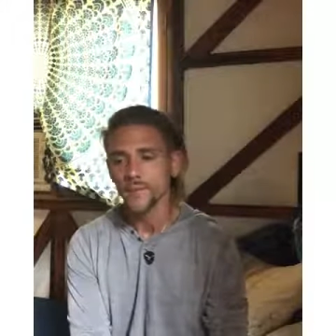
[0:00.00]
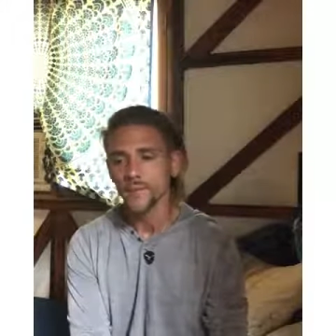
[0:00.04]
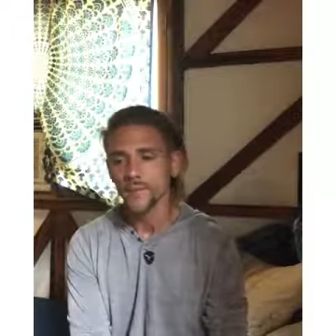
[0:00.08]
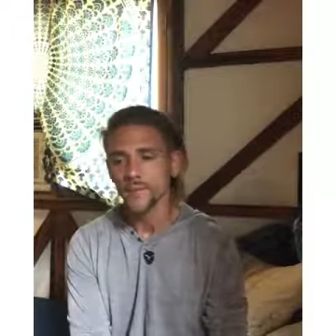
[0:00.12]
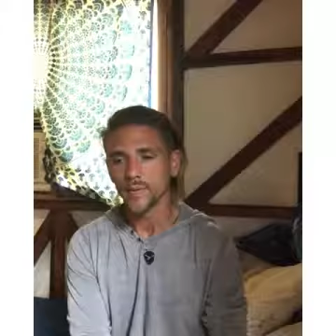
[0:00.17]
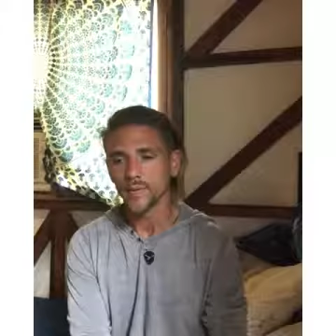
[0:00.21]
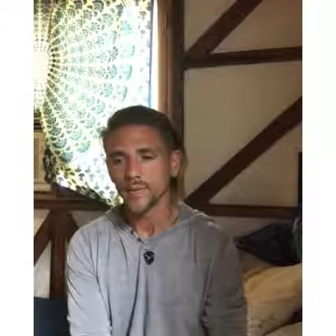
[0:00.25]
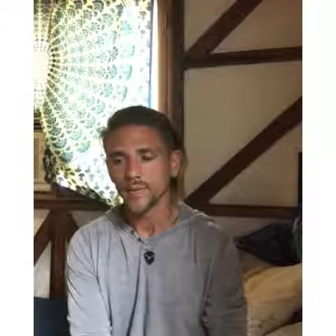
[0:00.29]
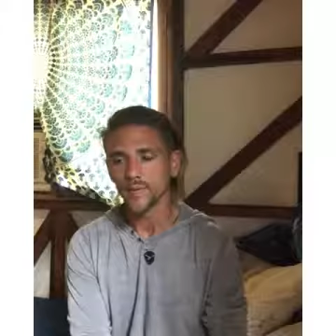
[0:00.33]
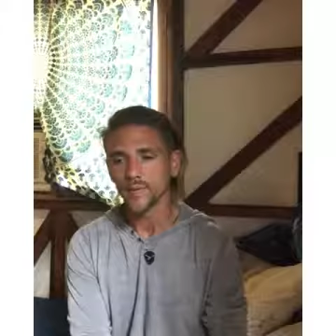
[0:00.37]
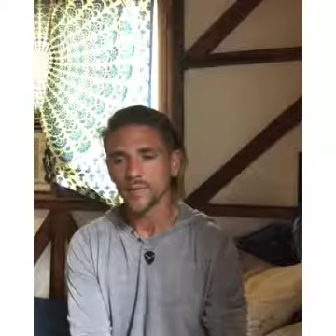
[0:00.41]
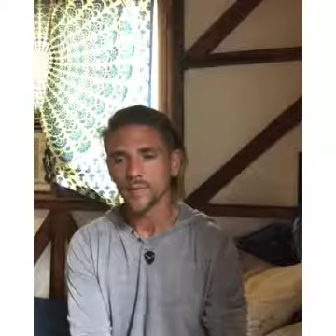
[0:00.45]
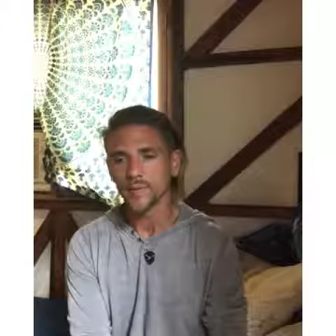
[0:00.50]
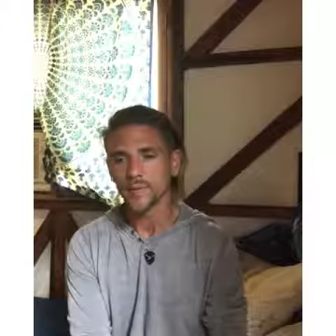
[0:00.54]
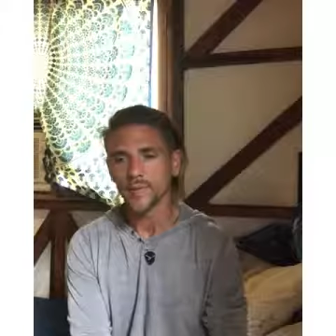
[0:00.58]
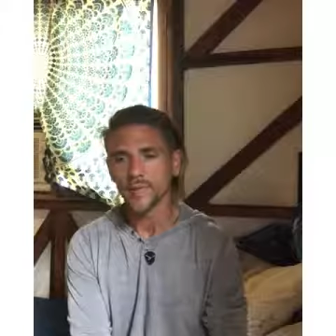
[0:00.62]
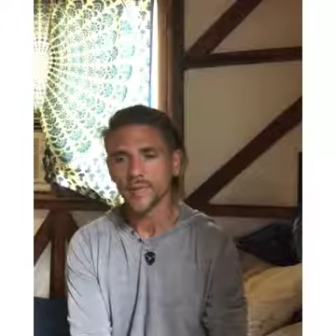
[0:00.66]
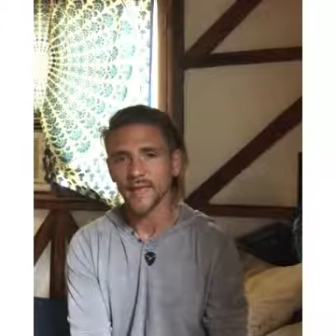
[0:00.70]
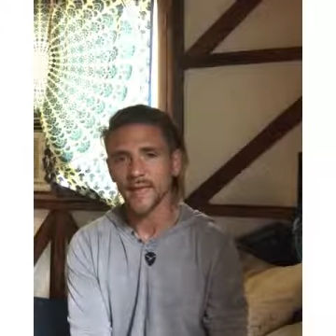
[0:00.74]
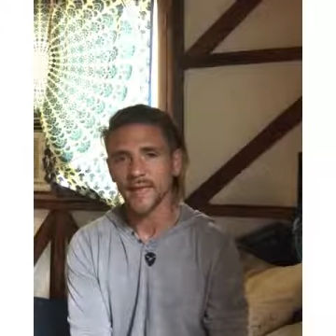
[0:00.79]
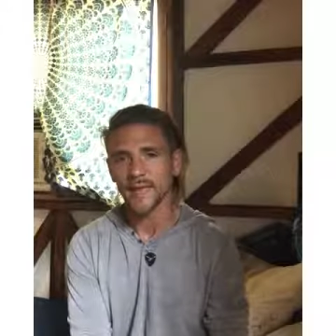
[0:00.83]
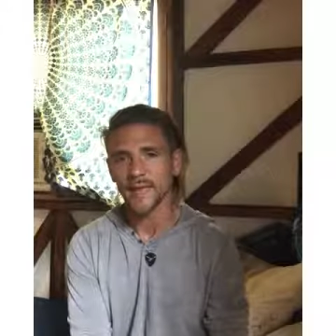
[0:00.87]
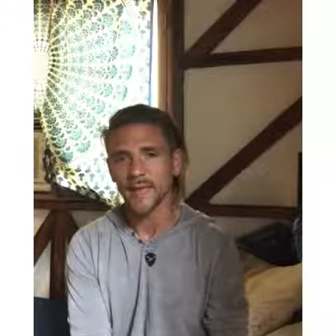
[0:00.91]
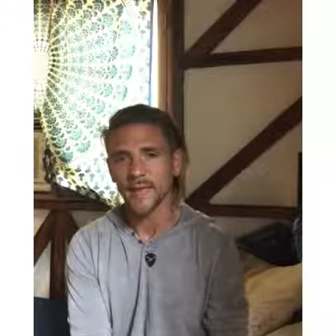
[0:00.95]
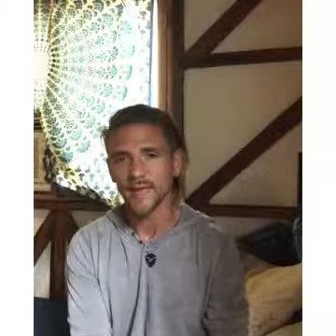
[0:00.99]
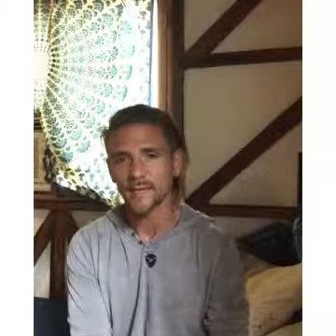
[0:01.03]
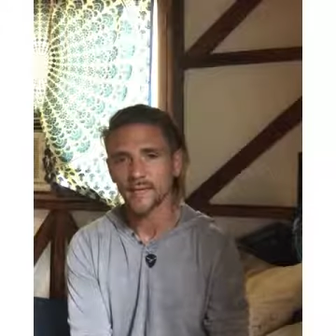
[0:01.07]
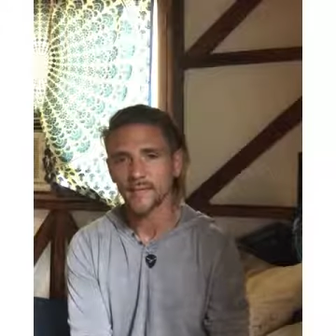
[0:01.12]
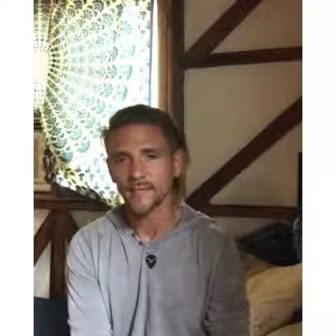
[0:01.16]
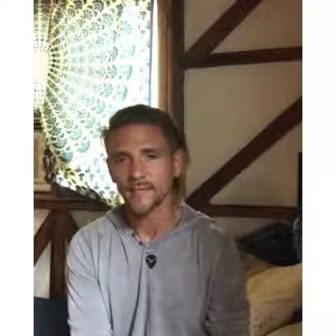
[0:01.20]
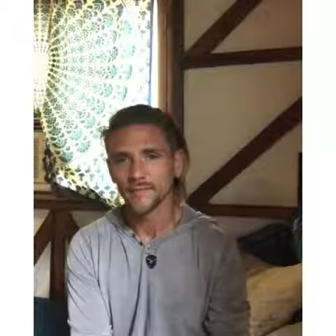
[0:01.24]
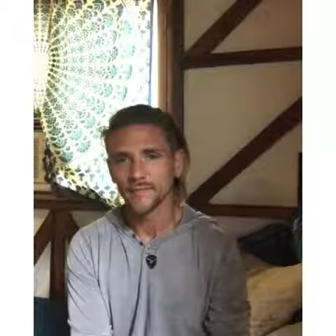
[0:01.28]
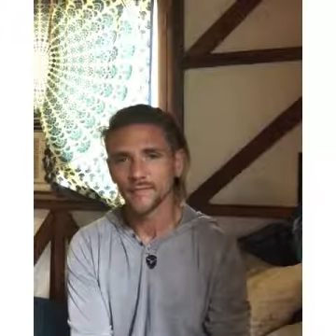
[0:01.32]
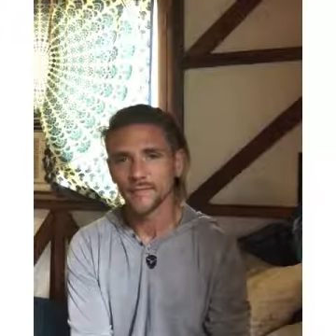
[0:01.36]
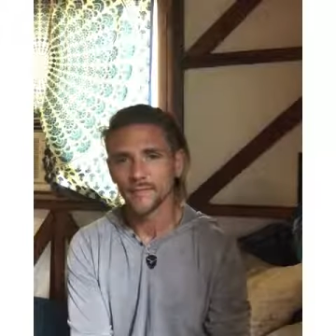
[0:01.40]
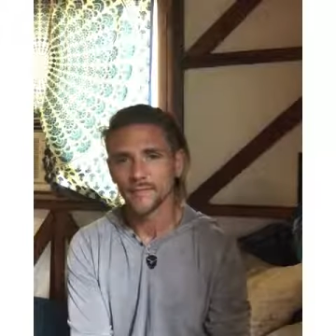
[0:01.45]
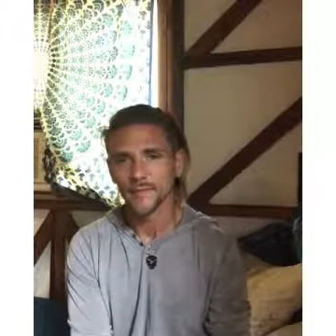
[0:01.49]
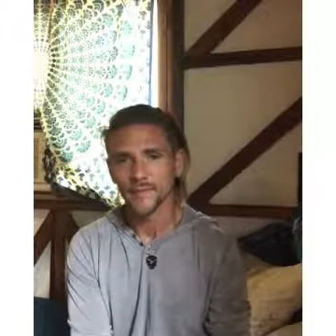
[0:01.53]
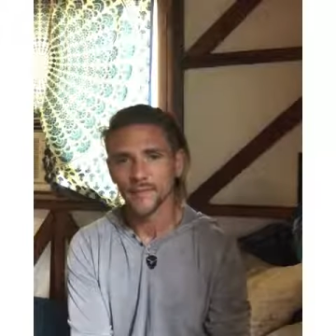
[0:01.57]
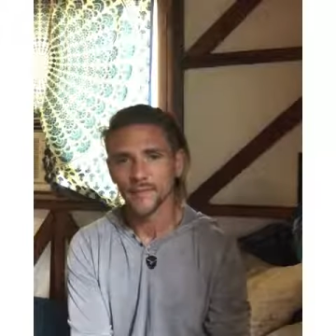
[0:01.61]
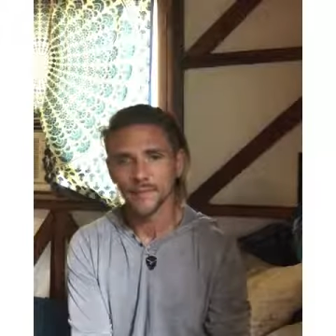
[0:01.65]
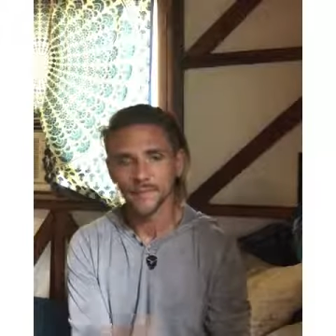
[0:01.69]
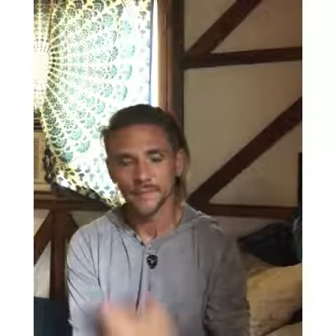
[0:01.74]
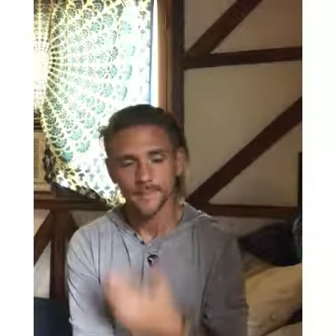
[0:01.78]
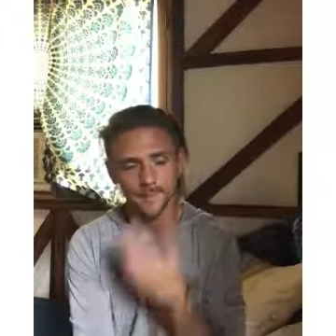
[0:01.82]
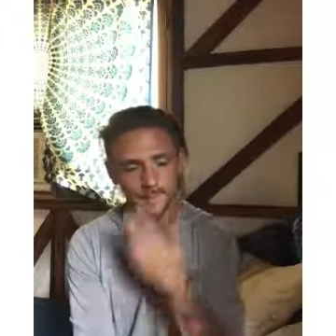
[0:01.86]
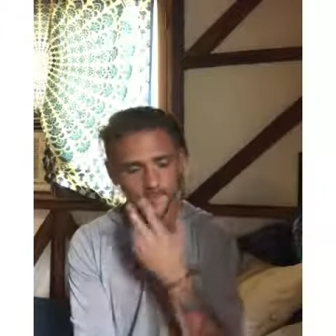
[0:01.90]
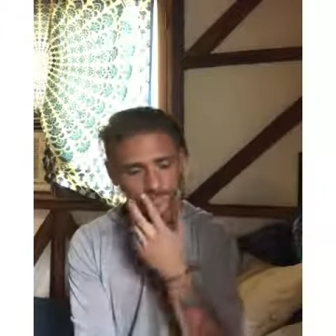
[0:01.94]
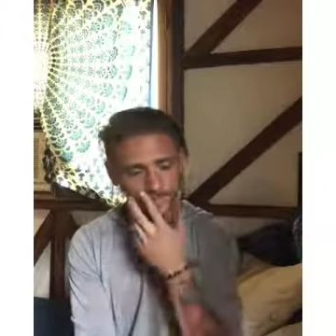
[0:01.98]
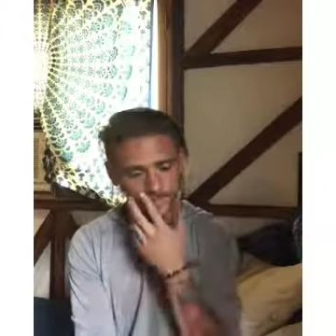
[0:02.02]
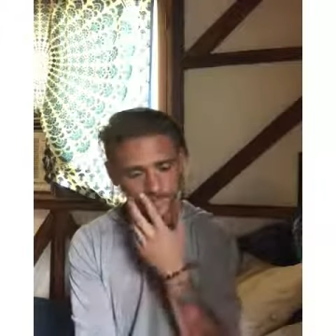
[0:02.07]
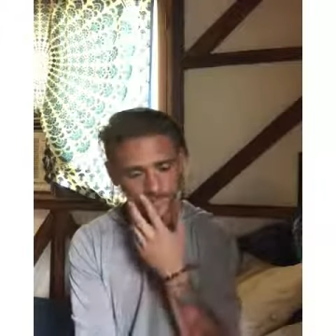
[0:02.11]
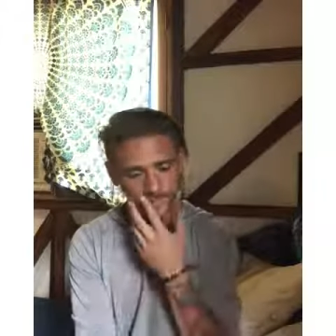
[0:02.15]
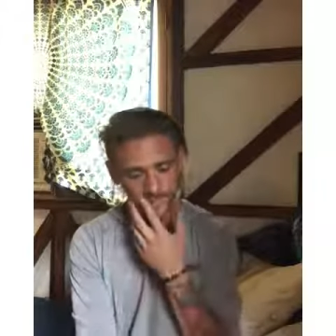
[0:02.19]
we don't really have um,